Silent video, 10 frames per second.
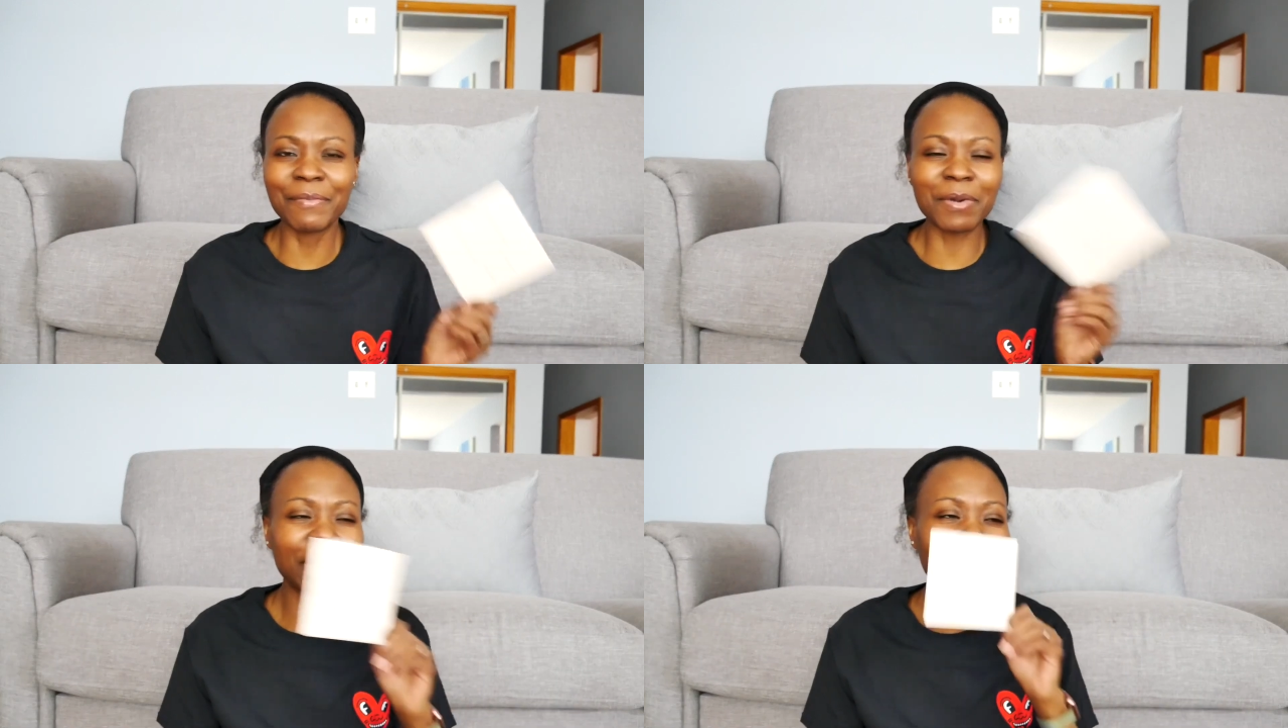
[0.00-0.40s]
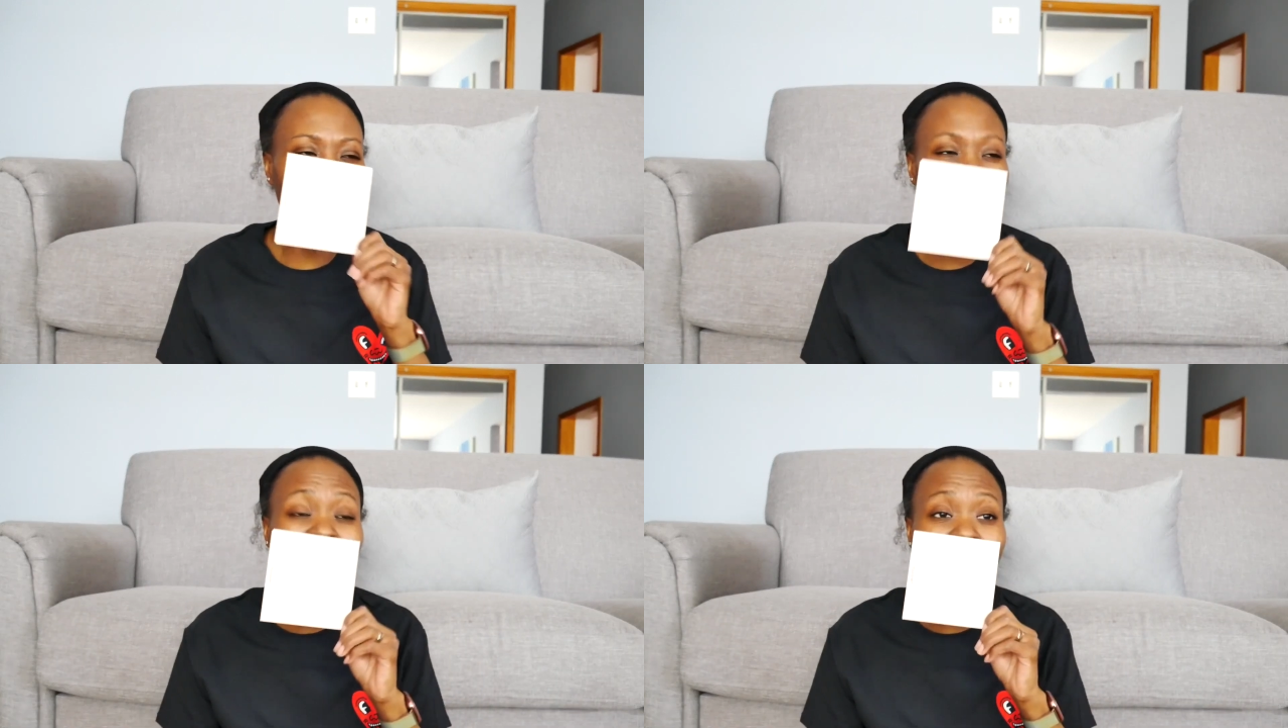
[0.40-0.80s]
but
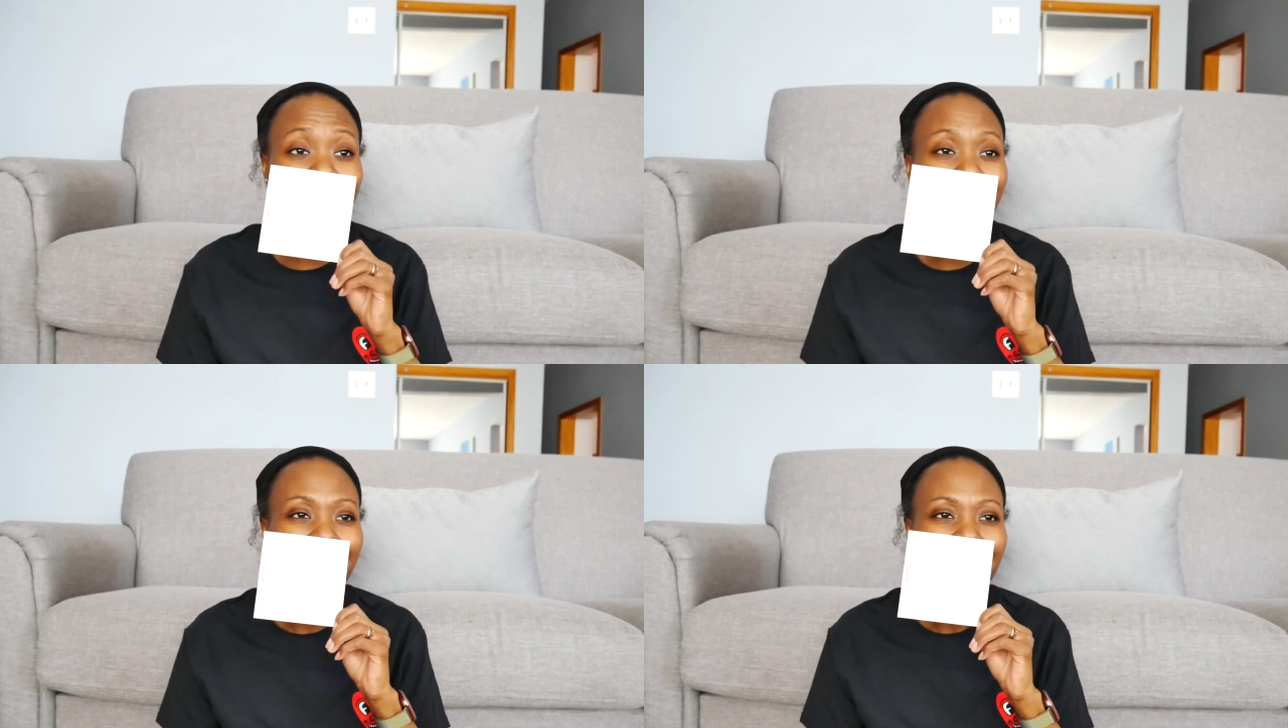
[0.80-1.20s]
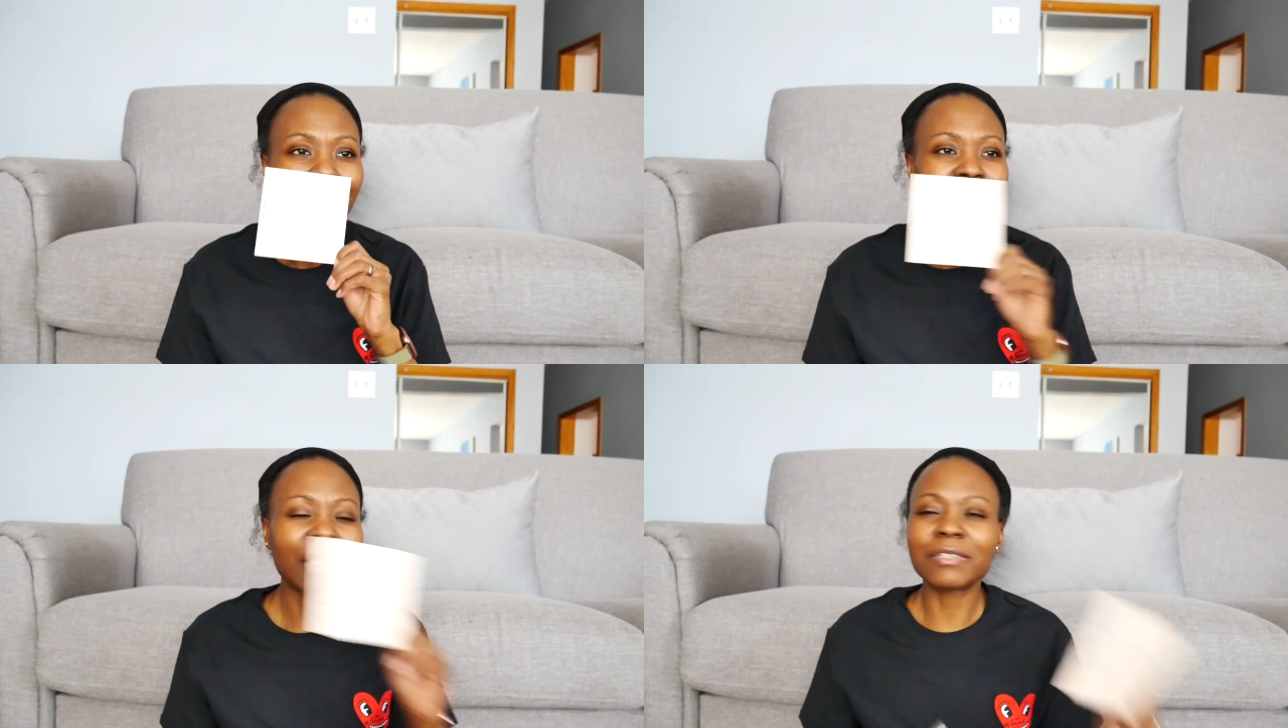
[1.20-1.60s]
on me,
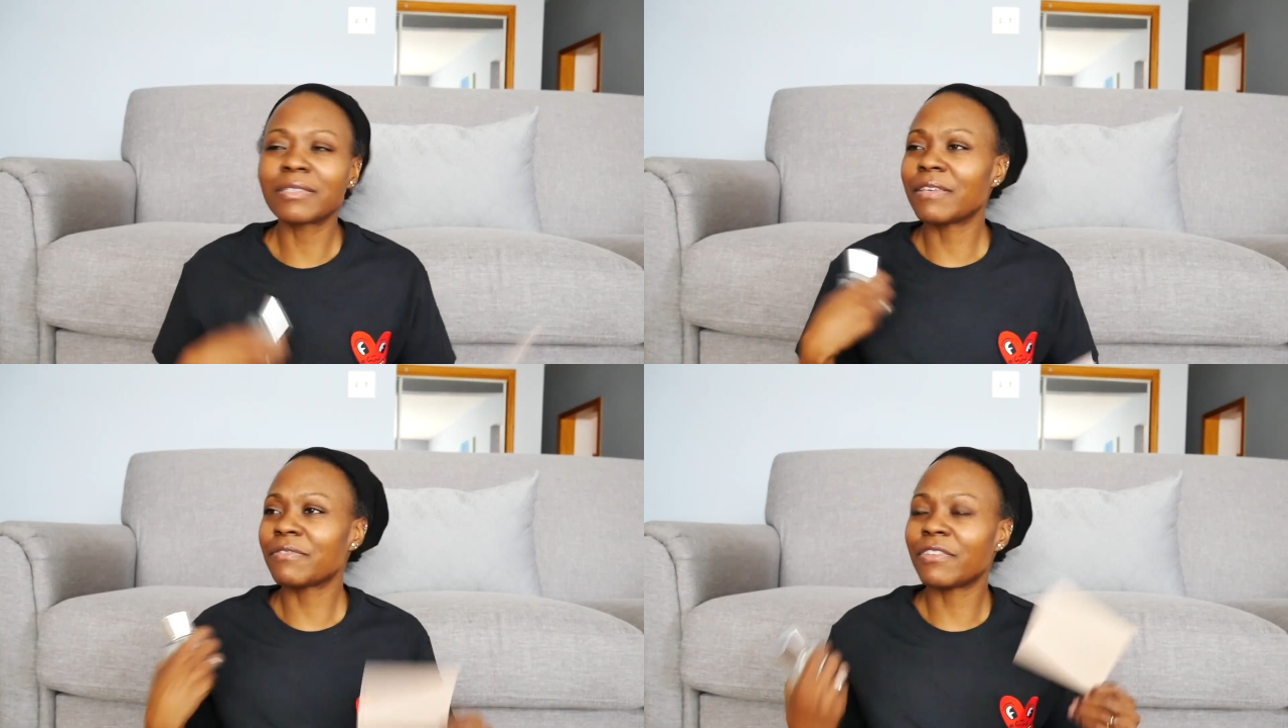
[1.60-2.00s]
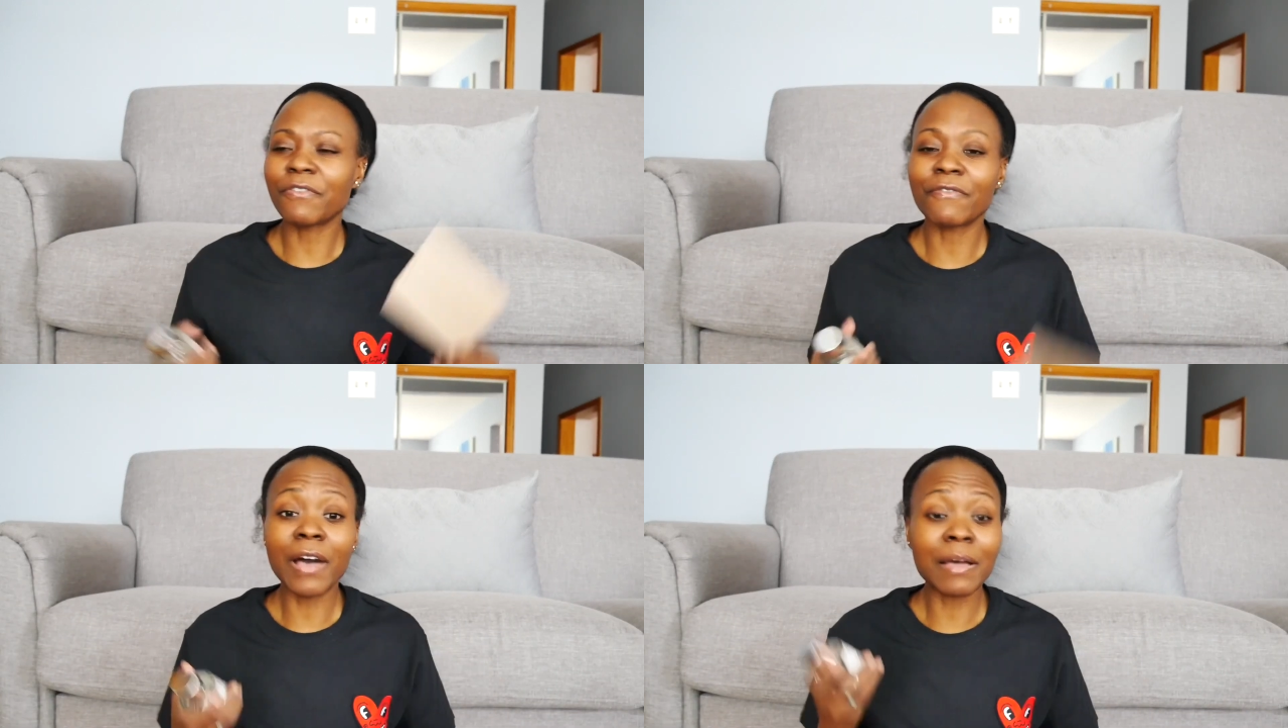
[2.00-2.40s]
it just gives
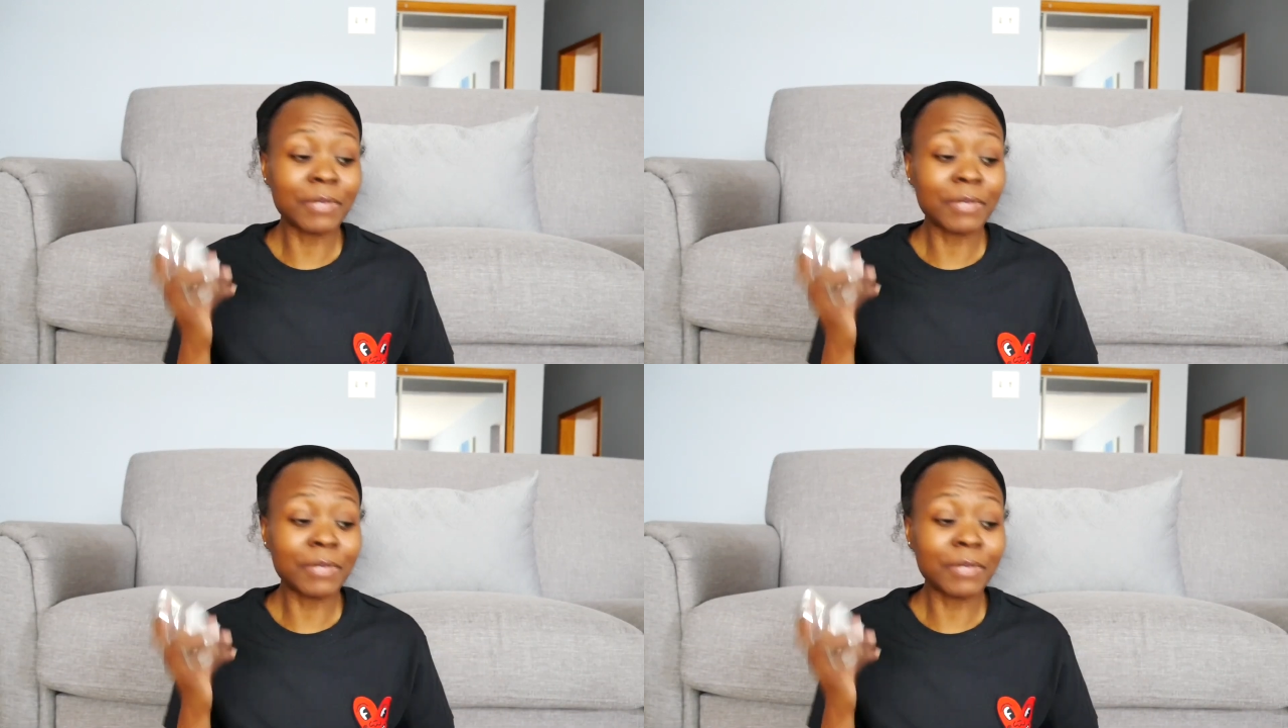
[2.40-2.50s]
different vibes.